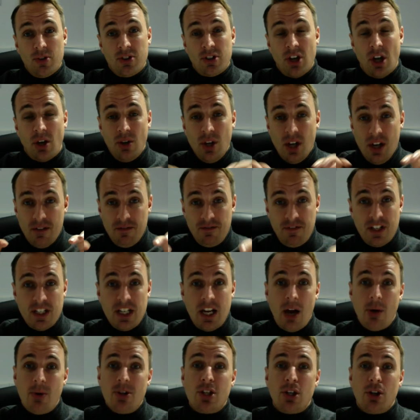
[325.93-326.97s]
So
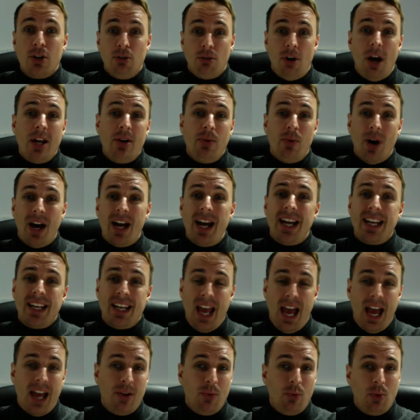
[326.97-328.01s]
video is a great way,
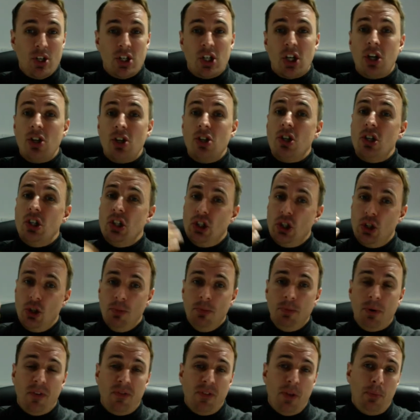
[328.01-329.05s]
again, which you can just
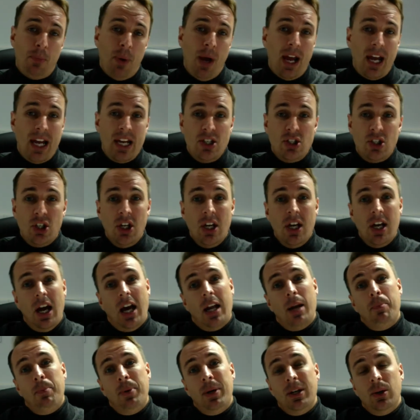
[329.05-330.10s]
jump off the page
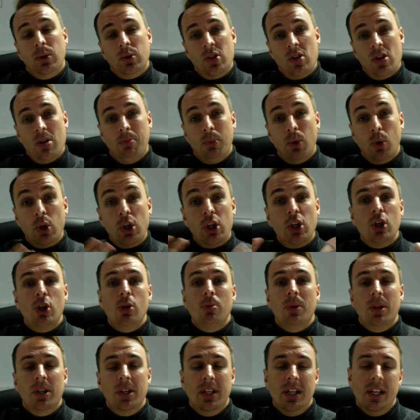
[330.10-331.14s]
and appeal to the more
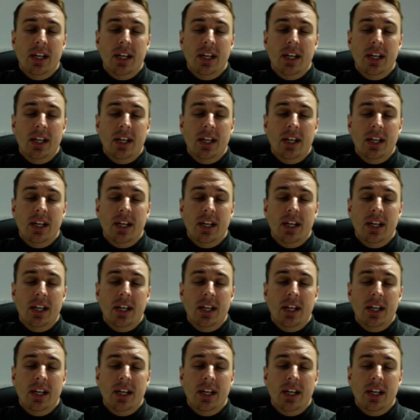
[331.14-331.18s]
human